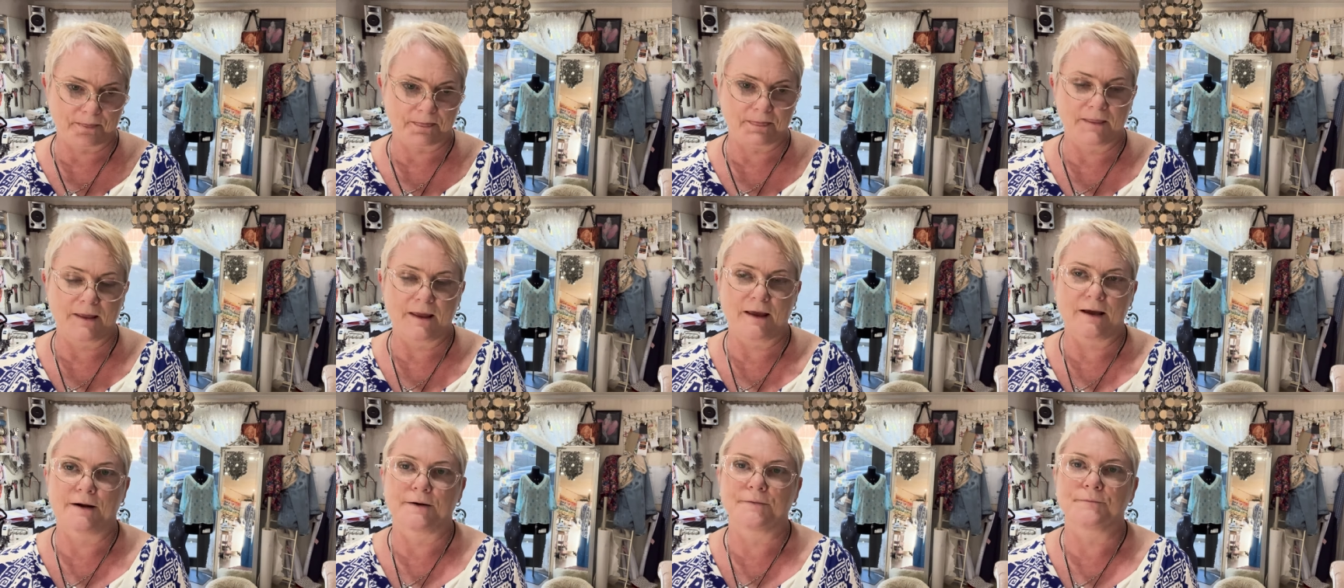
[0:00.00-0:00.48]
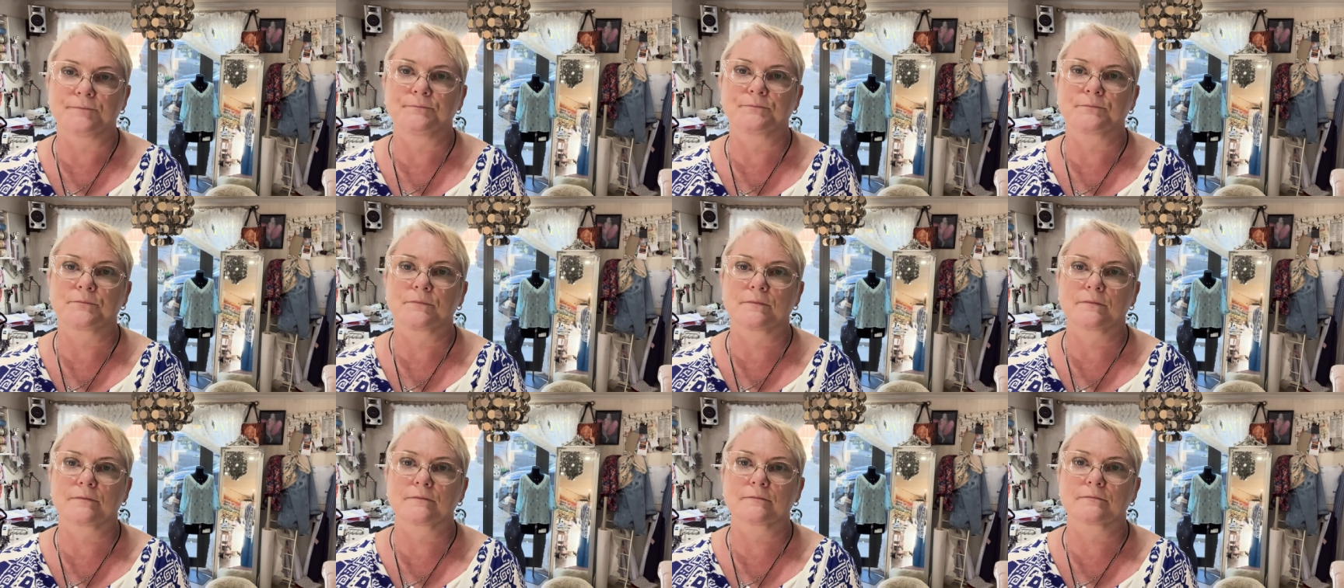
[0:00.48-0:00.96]
yeah,
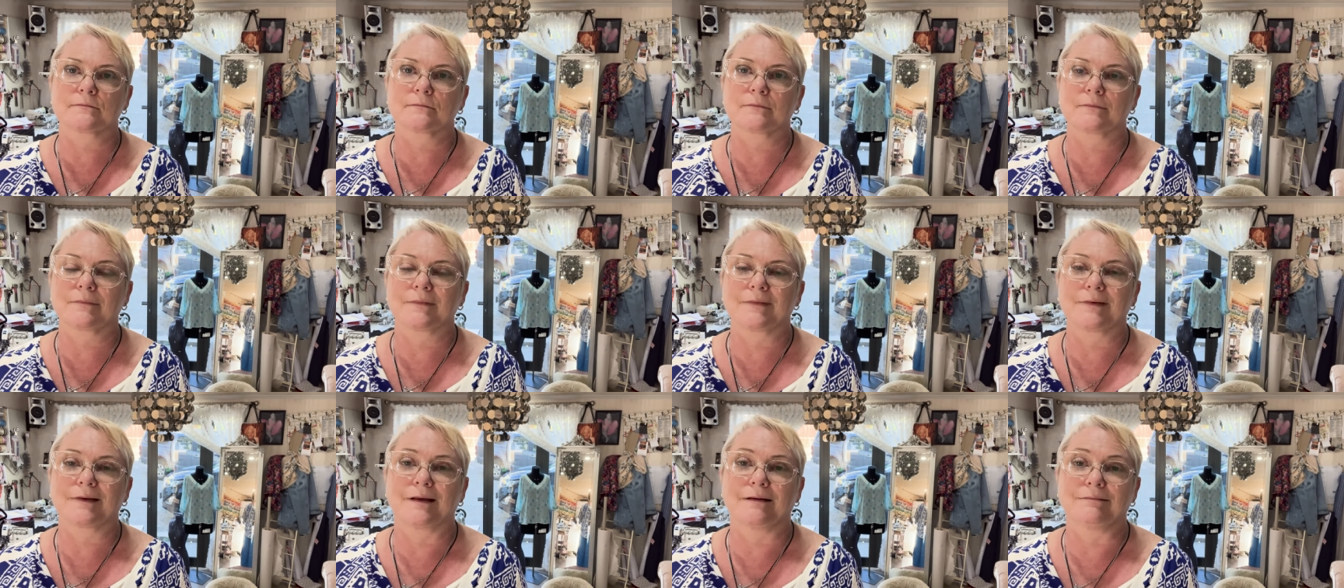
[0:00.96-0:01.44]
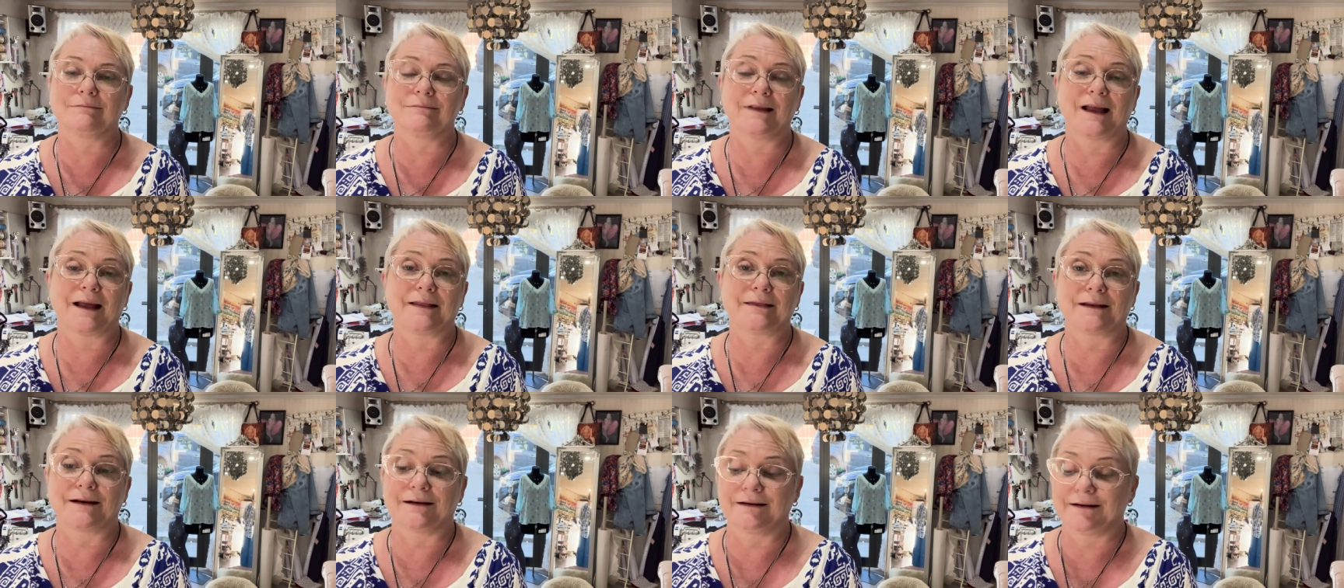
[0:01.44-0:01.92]

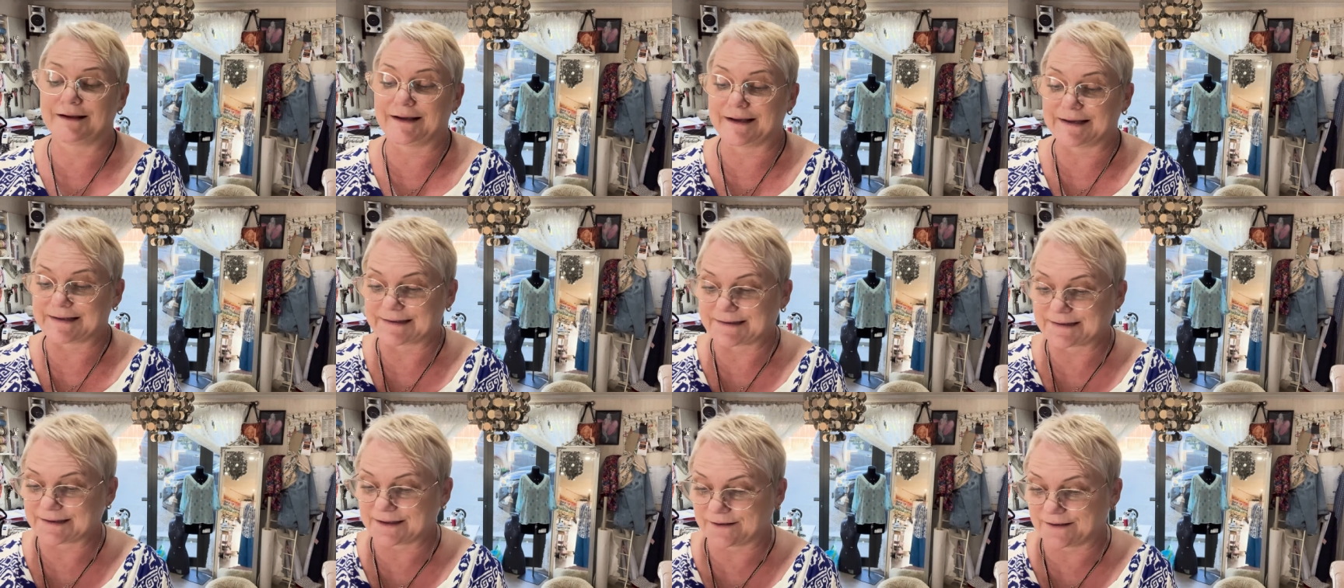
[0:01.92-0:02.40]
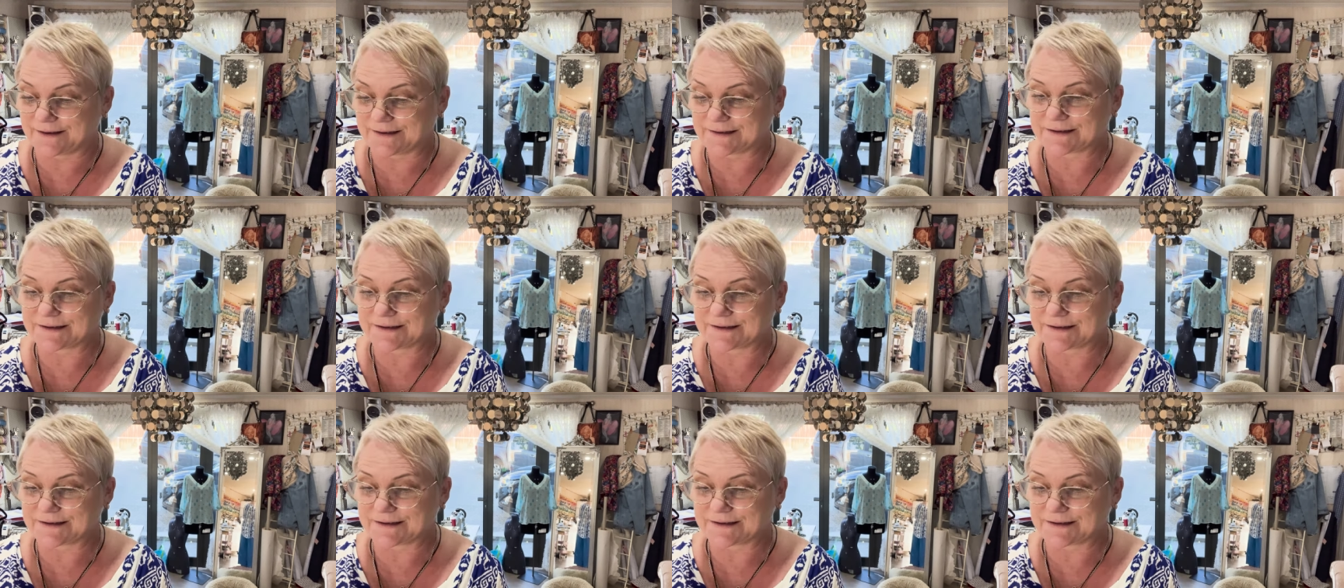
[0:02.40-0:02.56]
nonetheless,